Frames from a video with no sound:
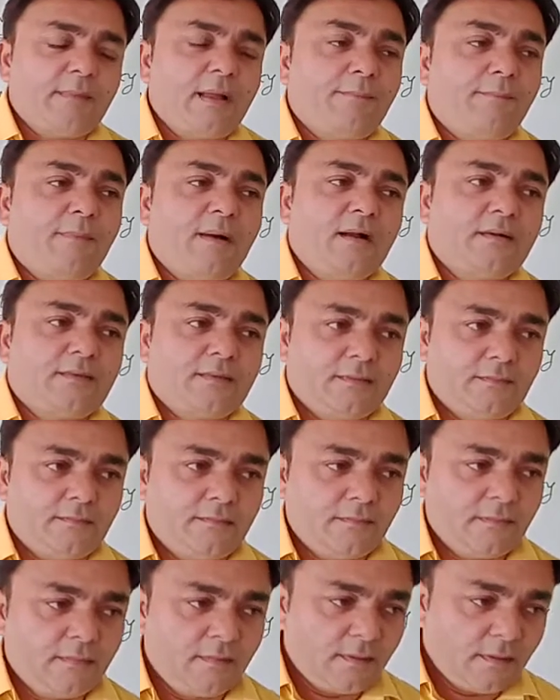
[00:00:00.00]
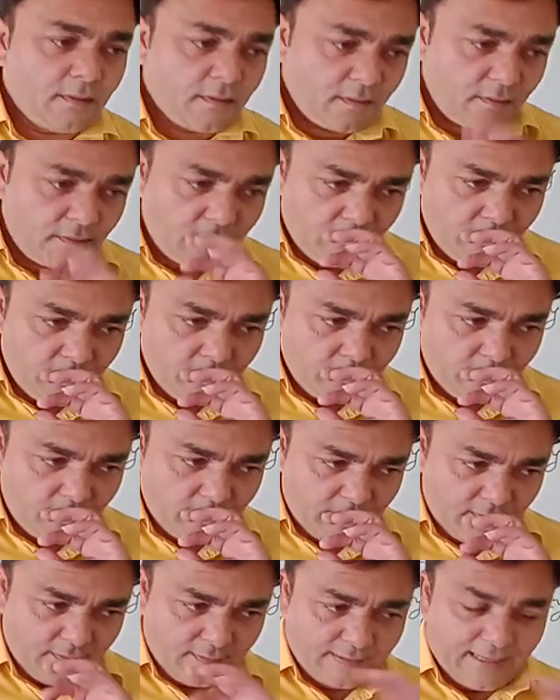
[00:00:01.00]
Patan.
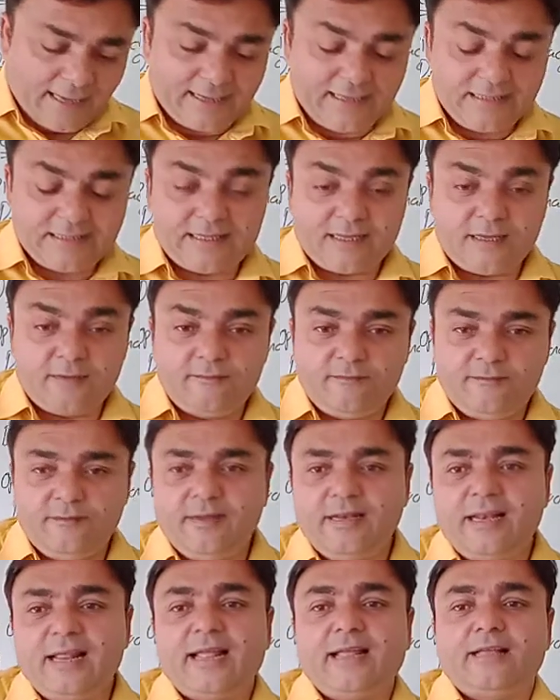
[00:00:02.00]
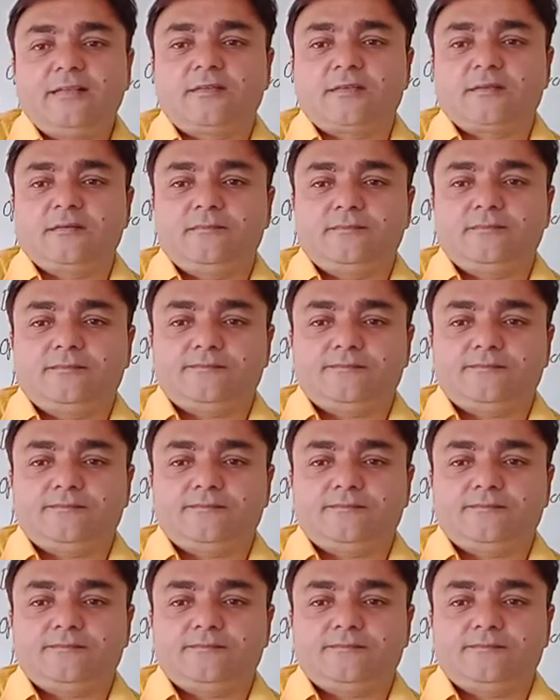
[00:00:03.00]
There is a village.